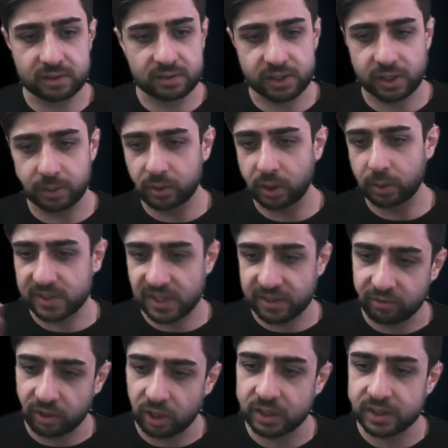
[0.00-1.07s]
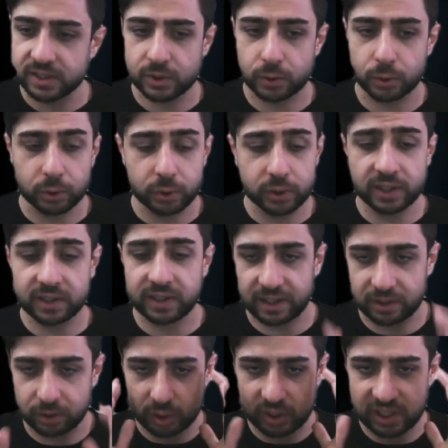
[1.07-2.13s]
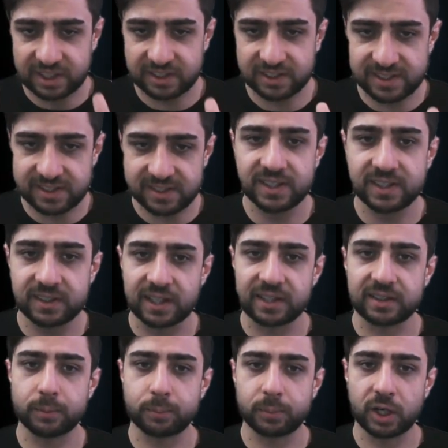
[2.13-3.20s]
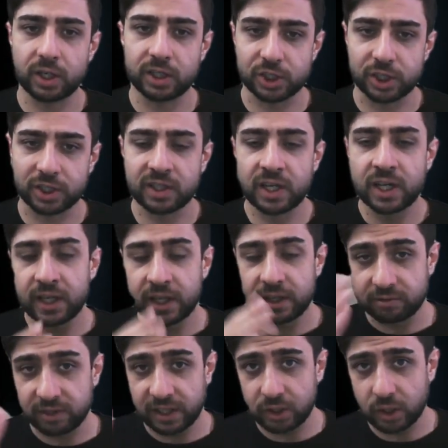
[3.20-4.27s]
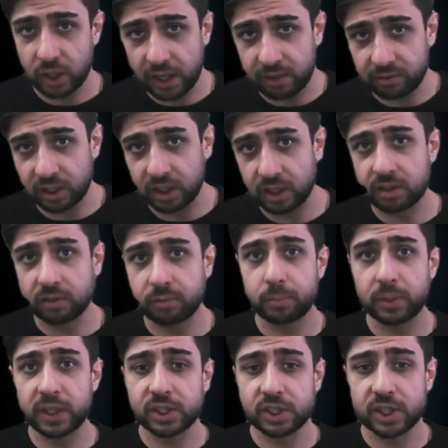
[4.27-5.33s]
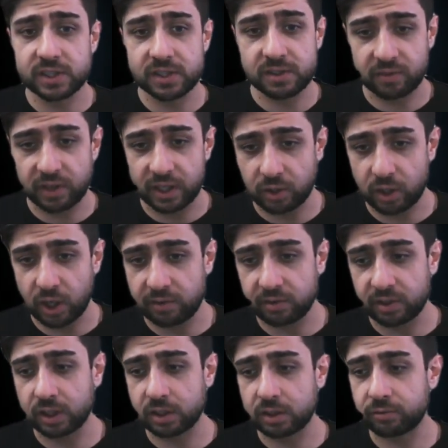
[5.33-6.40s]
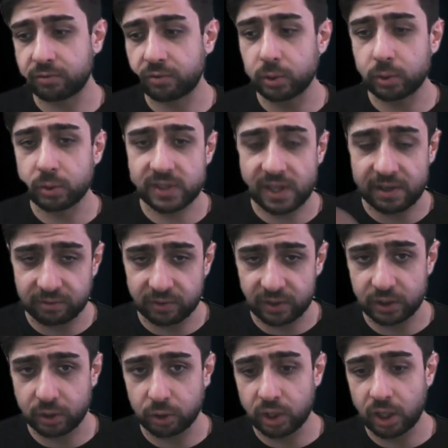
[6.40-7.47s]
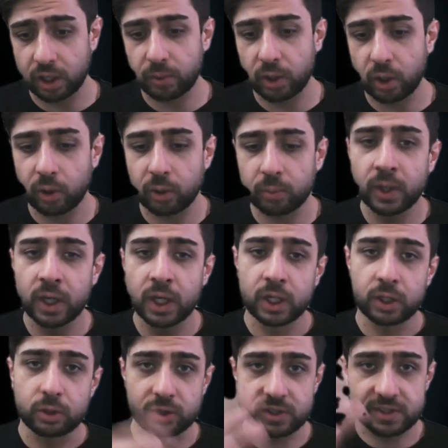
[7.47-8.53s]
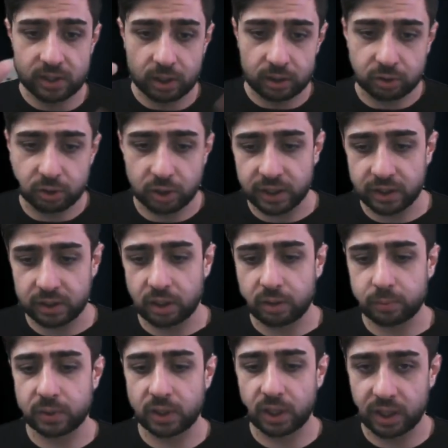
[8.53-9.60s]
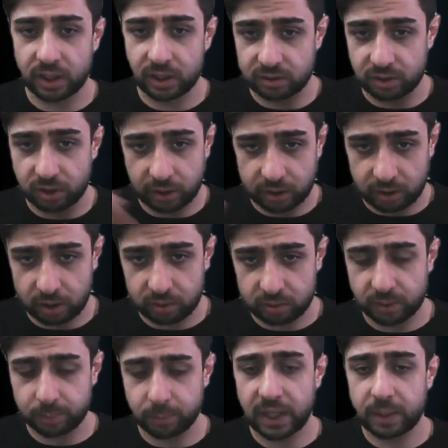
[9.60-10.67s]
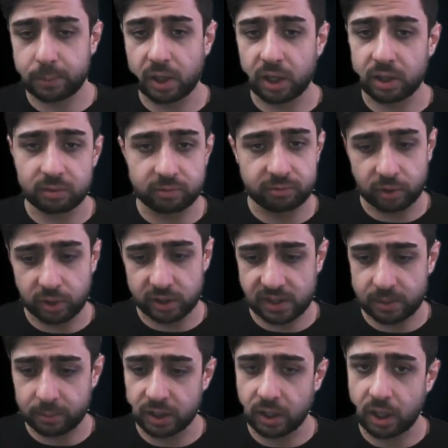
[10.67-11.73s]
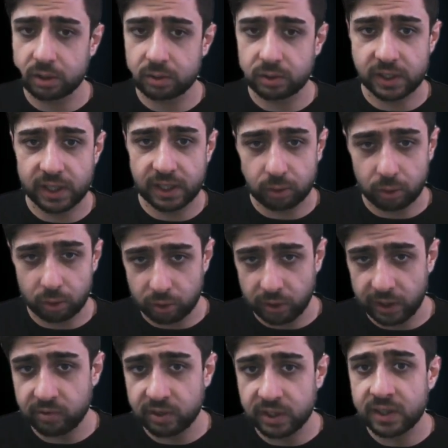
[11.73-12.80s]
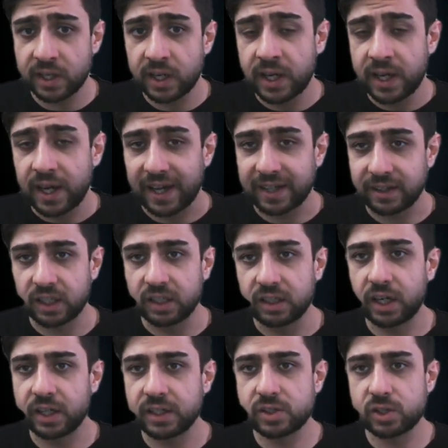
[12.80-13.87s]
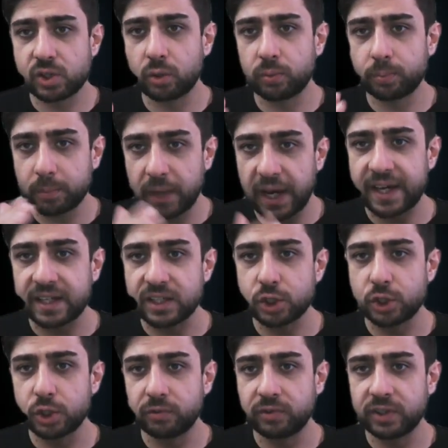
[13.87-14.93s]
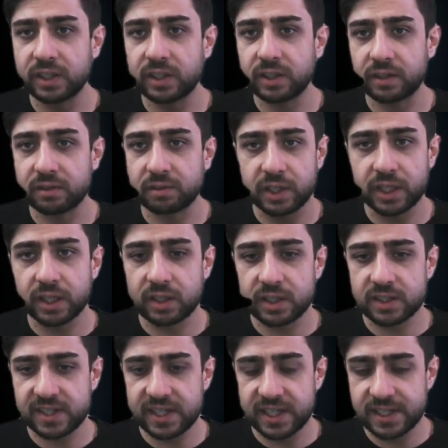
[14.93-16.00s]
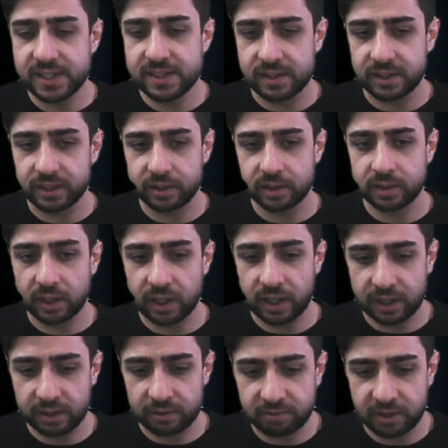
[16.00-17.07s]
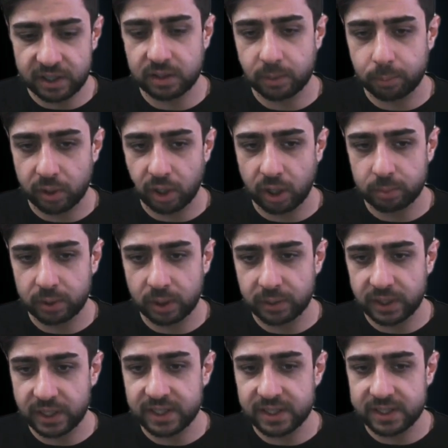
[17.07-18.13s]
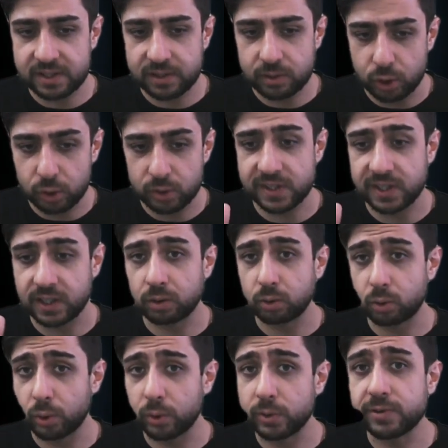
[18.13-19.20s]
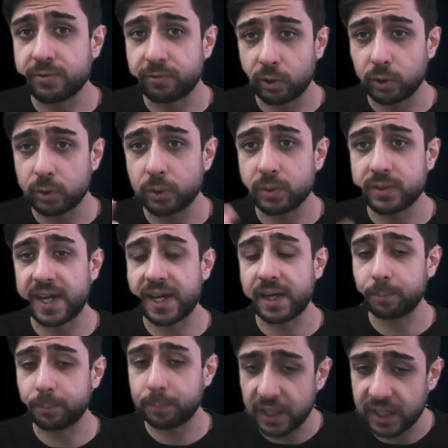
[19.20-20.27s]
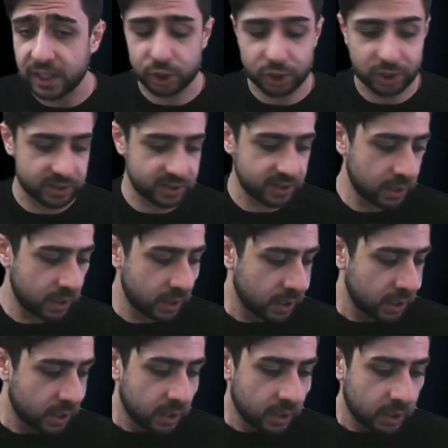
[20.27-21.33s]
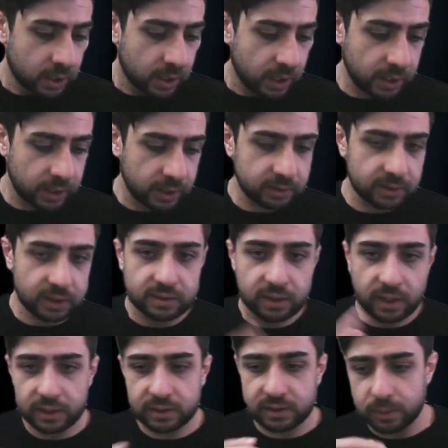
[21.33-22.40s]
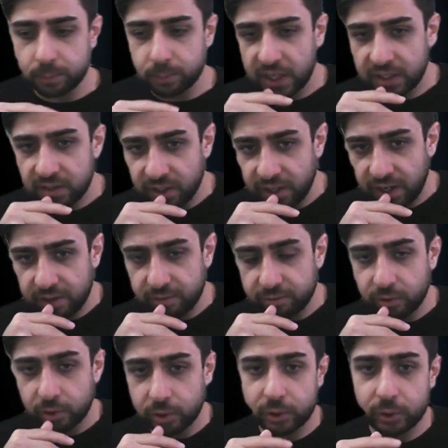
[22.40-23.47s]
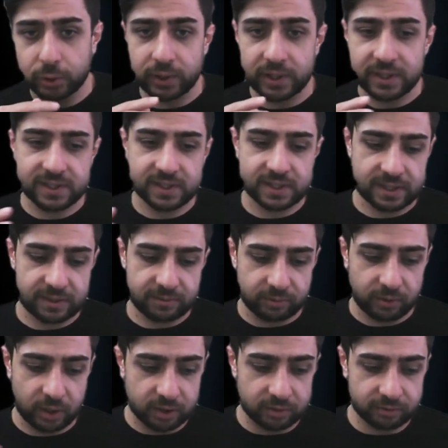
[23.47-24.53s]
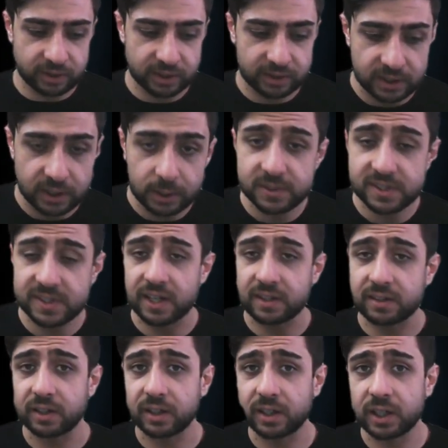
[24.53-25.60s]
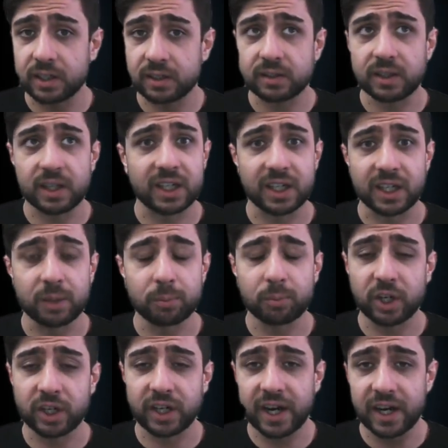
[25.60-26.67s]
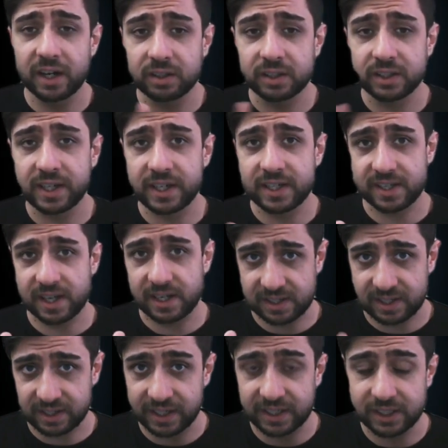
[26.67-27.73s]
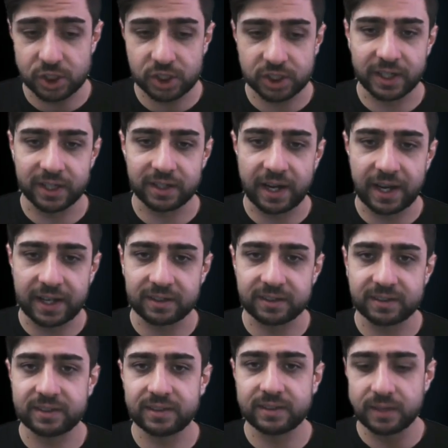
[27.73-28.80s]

Sometimes a wall is crooked and you can't see it at the project. When you have a lot of pictures, when you have a lot of photos, and when you come home, you start drawing out the map on, for example, AutoCAD or Revit, and the lines don't match. You will realize easily where the problem is using those photos and pictures. The third tip that I have for you is one of the tips that I got in my early days as an engineer, and